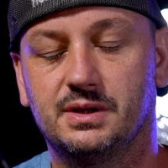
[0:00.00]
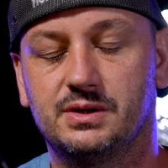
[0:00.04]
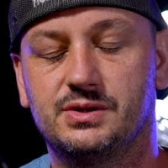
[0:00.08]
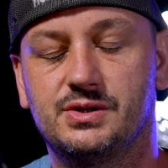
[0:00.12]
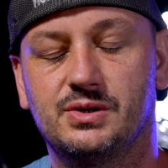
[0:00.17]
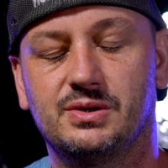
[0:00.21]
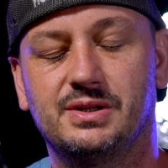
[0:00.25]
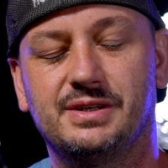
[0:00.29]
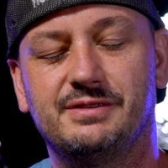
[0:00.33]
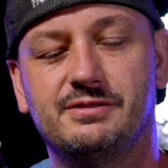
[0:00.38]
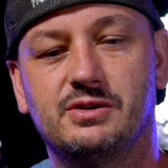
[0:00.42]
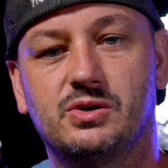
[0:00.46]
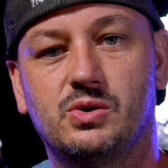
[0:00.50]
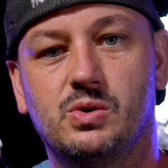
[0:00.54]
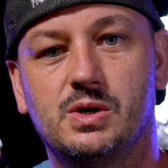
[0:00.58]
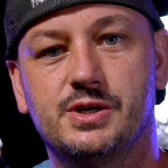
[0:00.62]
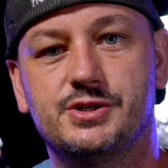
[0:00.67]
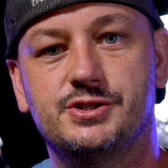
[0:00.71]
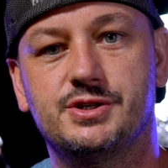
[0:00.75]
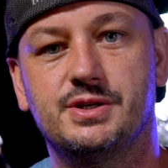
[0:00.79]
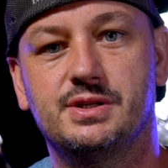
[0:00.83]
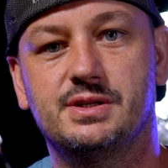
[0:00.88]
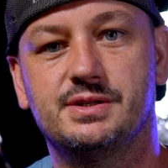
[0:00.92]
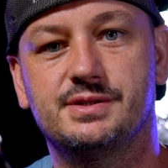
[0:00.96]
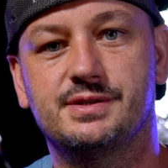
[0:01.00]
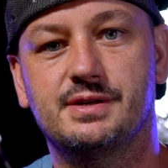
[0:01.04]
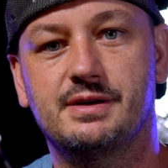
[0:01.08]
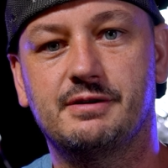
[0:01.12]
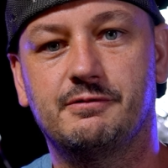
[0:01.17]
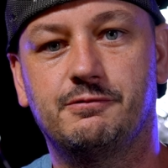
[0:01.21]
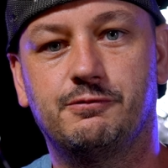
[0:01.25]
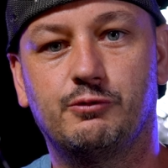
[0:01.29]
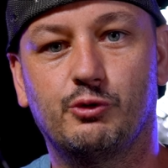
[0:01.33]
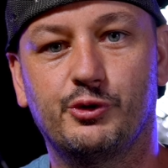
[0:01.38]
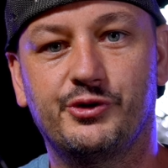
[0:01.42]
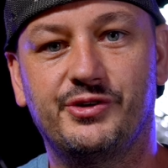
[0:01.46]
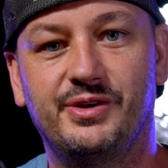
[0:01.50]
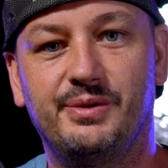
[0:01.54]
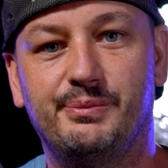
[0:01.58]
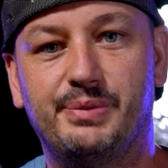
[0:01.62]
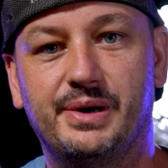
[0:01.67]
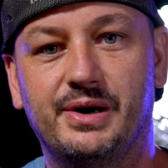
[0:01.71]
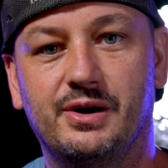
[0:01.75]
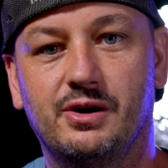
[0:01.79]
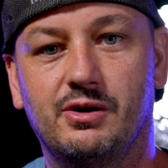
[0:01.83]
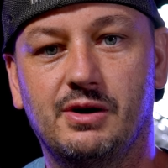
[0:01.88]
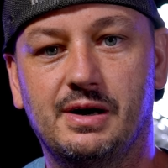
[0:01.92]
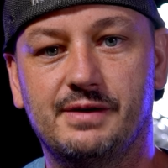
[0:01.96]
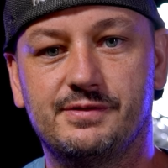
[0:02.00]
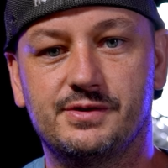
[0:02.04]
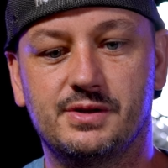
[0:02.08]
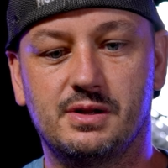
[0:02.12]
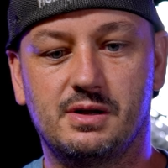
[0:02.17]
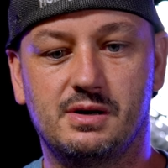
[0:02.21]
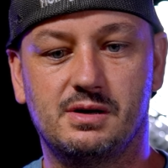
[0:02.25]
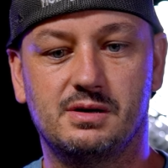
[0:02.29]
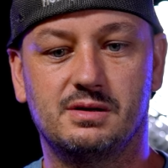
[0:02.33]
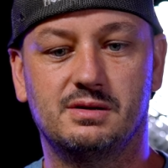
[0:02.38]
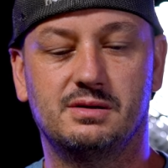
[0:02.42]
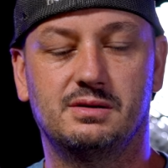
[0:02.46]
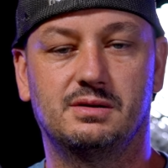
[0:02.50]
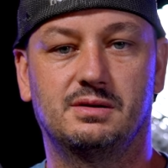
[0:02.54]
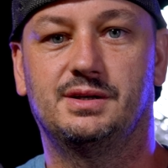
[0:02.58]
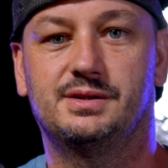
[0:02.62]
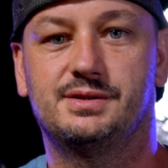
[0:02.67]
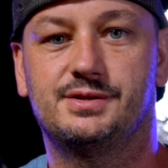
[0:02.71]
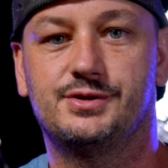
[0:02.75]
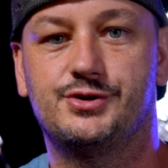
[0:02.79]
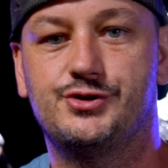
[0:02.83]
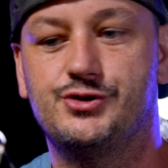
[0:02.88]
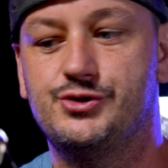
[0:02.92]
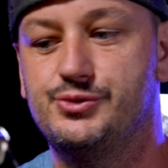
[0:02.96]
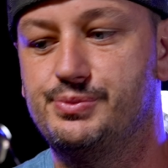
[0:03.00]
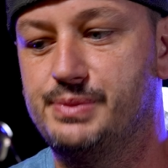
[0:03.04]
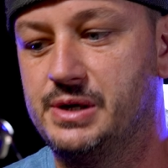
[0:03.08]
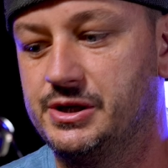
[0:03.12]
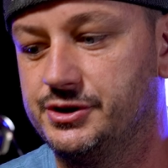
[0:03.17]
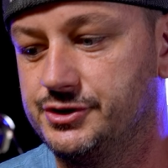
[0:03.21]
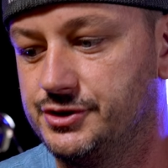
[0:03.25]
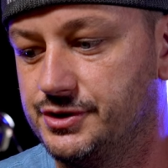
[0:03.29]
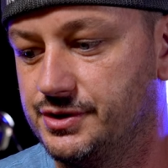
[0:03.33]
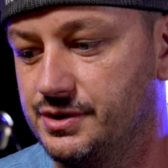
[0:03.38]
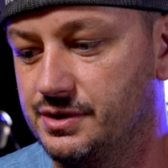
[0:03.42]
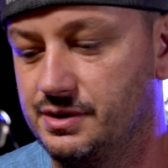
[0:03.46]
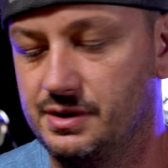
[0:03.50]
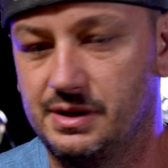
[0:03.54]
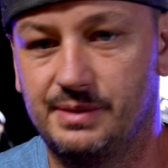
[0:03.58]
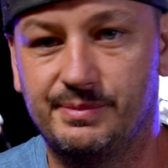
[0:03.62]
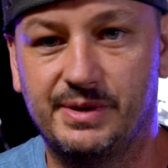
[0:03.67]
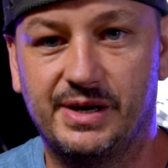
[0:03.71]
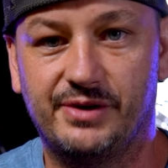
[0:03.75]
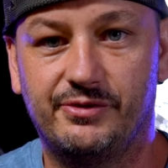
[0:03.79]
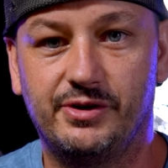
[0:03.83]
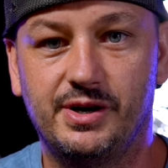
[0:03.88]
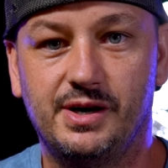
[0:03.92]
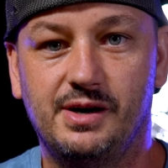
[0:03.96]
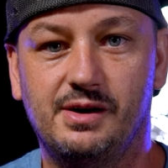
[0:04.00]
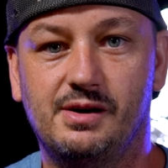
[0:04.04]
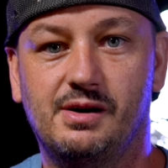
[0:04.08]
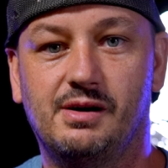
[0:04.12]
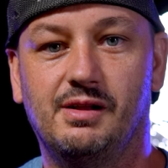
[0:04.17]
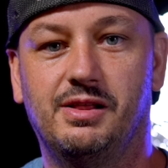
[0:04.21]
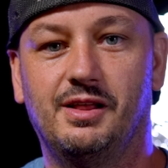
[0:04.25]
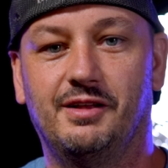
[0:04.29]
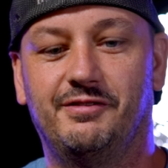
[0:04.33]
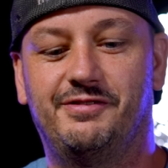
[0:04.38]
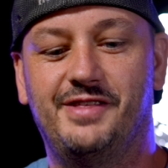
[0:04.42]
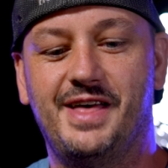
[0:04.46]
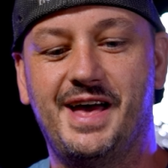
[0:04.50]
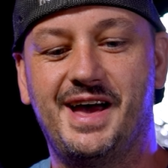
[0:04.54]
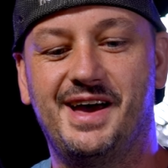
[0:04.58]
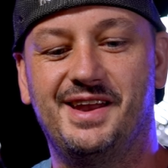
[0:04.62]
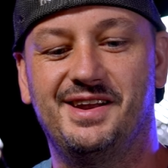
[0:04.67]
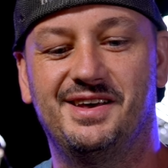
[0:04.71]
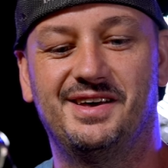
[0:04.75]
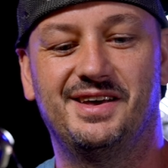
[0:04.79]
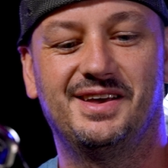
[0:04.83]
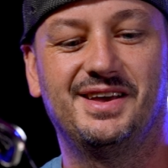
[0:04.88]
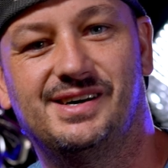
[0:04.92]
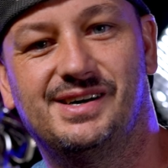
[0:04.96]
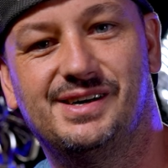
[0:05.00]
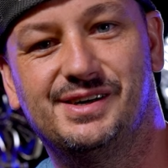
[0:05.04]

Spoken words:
Don't leave a question that's like 14 paragraphs long. It's too much. I'm not reading all of that.